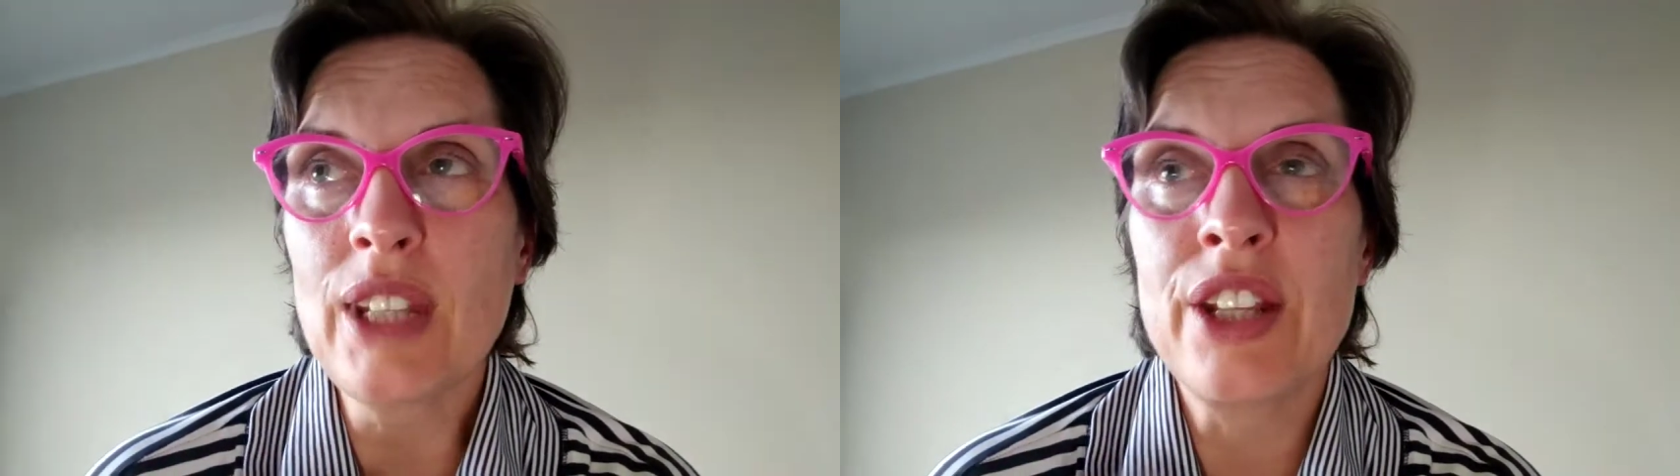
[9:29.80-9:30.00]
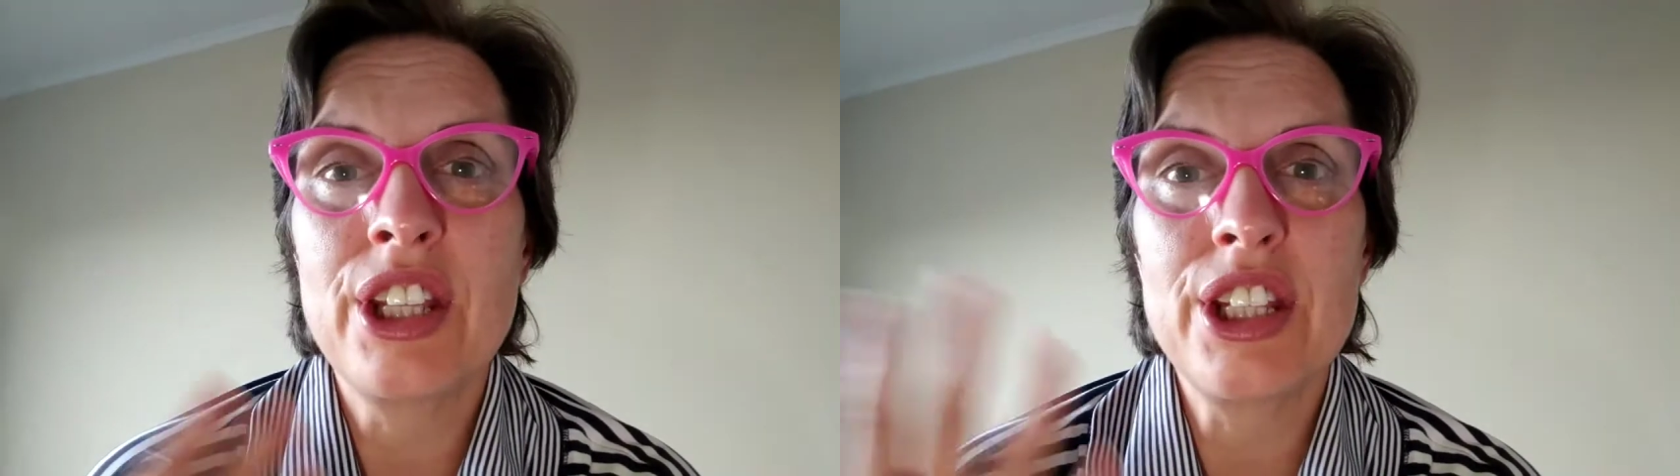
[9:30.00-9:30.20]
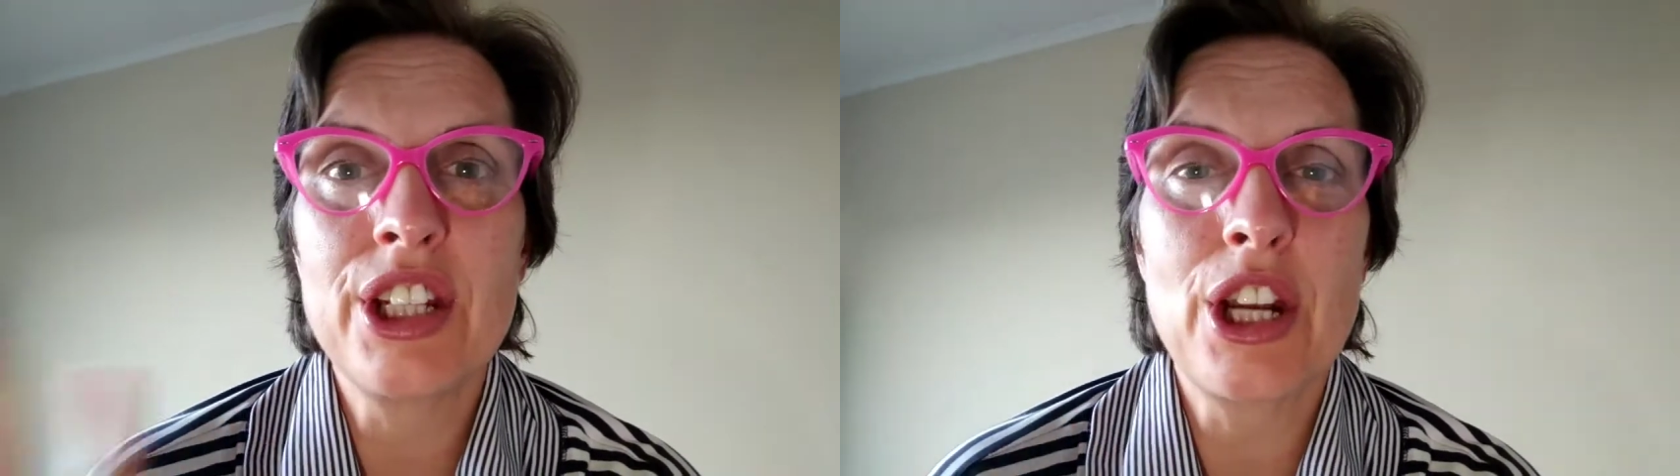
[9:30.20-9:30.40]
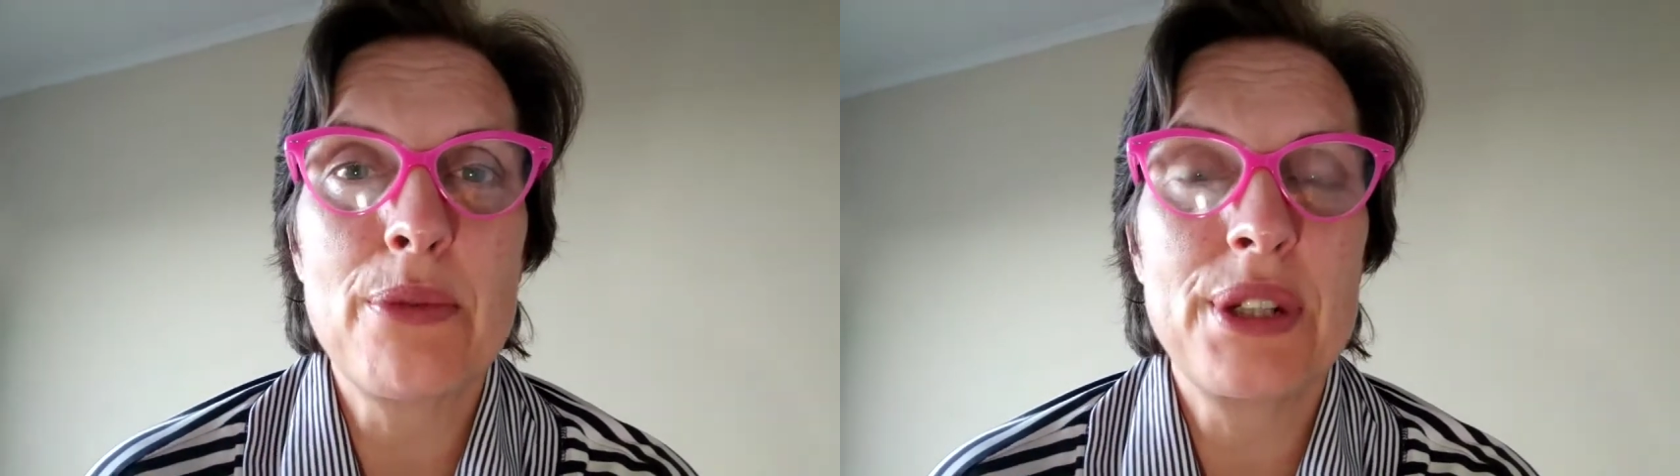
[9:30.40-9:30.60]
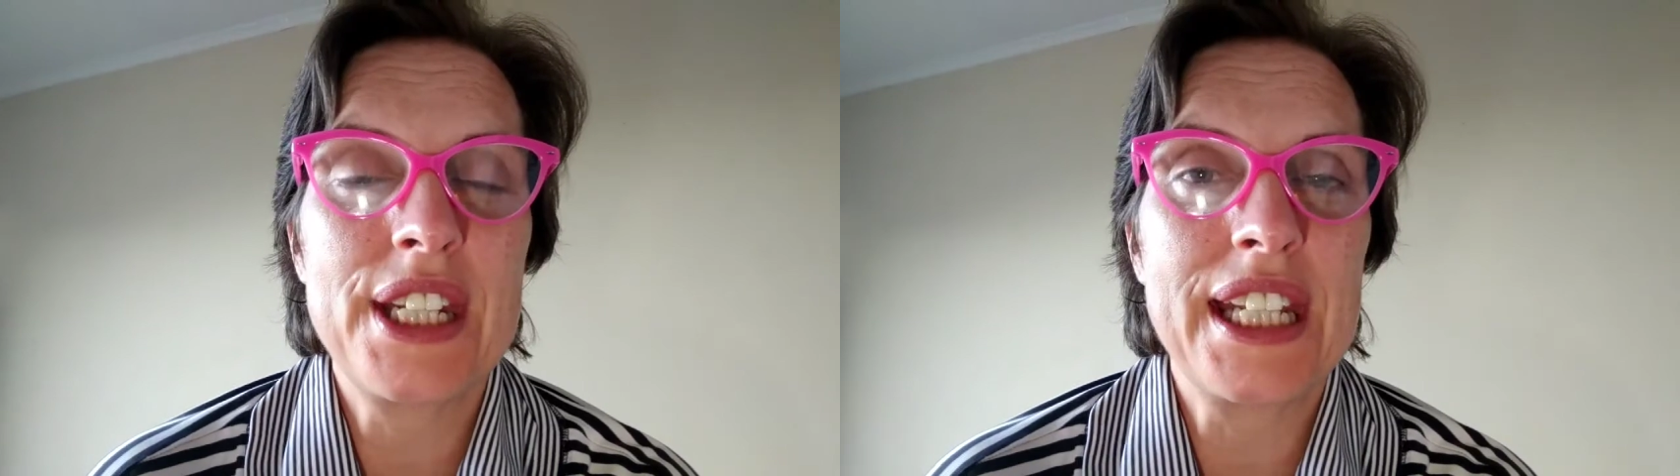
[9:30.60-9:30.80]
that you can
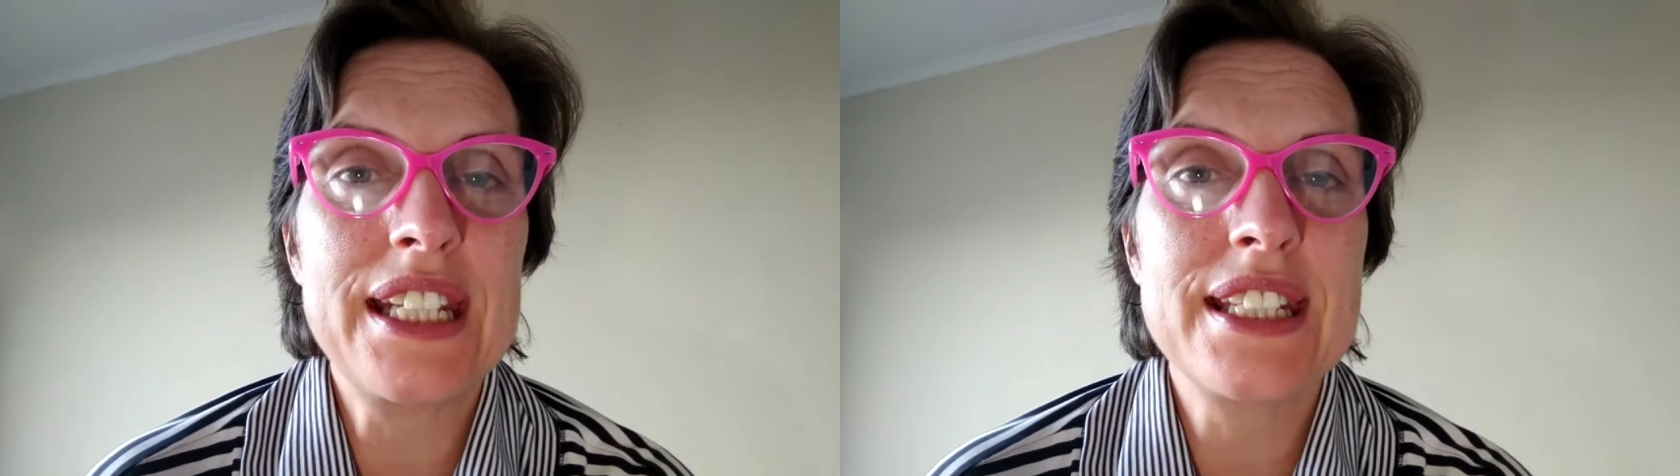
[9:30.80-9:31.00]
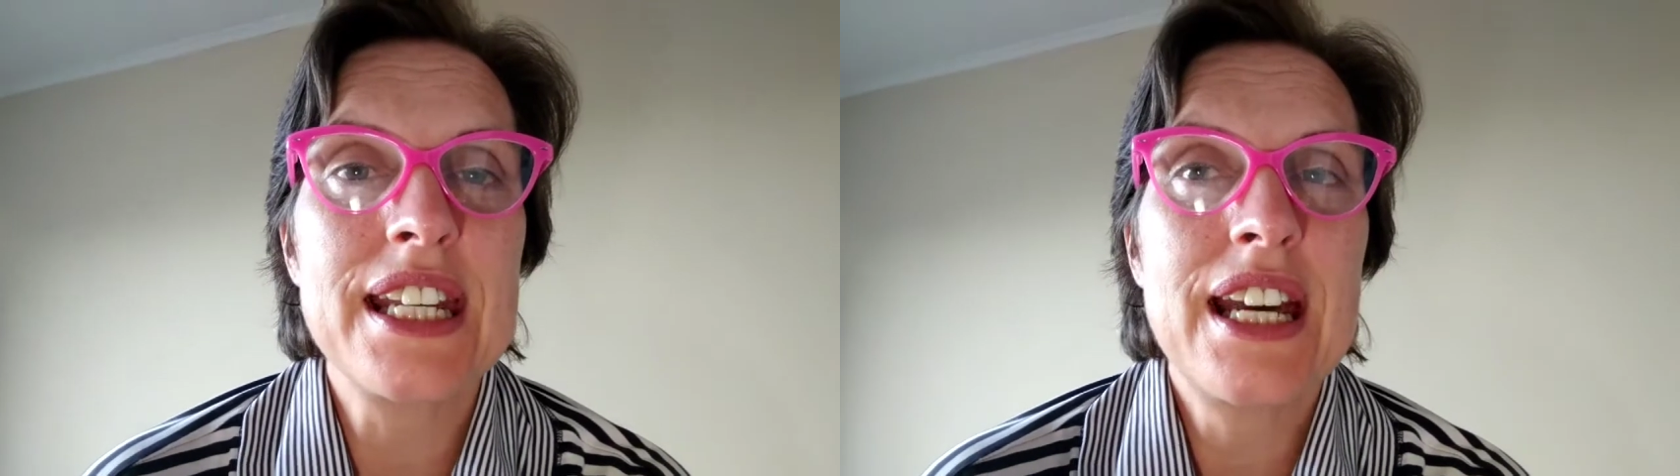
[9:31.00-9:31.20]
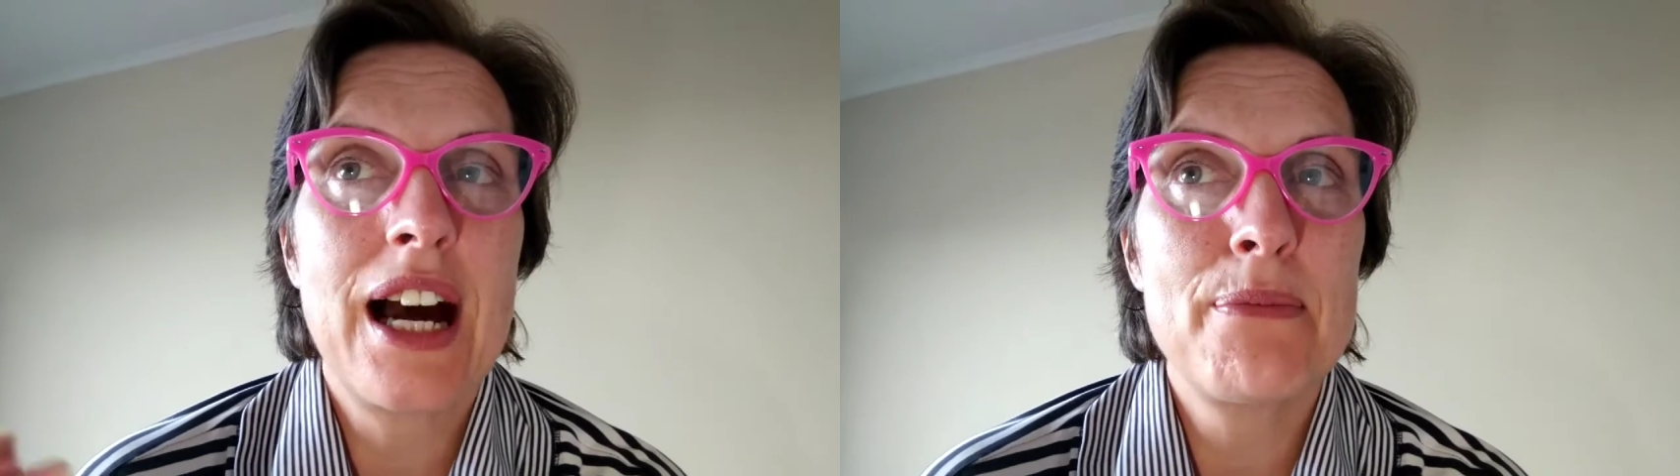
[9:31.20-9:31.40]
open and eat, and